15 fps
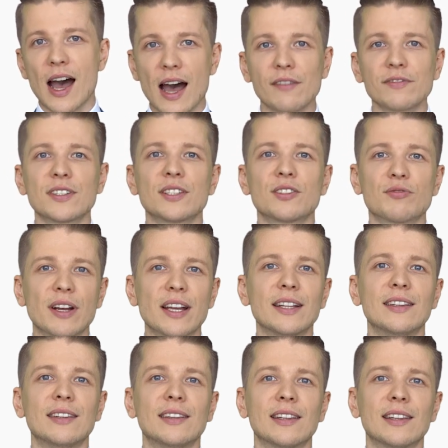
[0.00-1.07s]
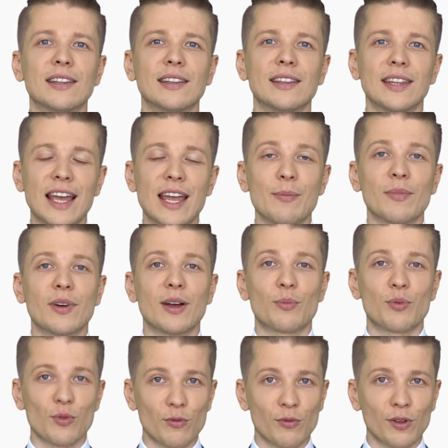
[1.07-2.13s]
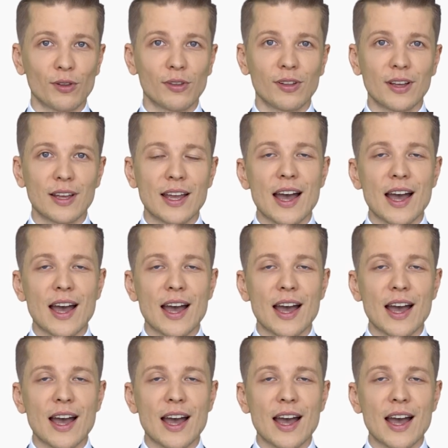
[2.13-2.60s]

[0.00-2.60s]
after trade name approval,